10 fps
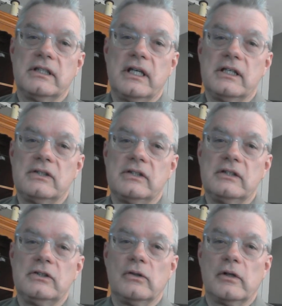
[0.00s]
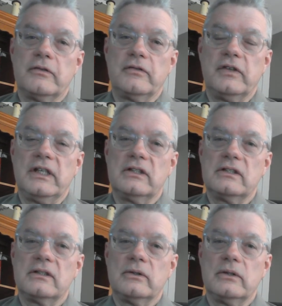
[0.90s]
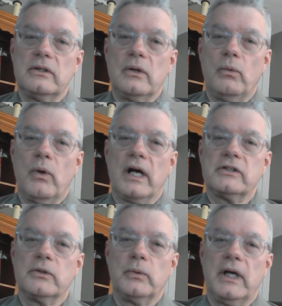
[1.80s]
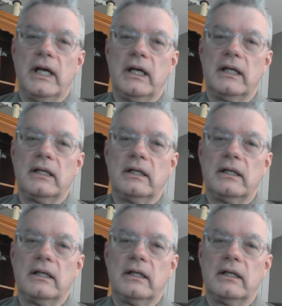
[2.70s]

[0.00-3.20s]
that is in your feet wash away.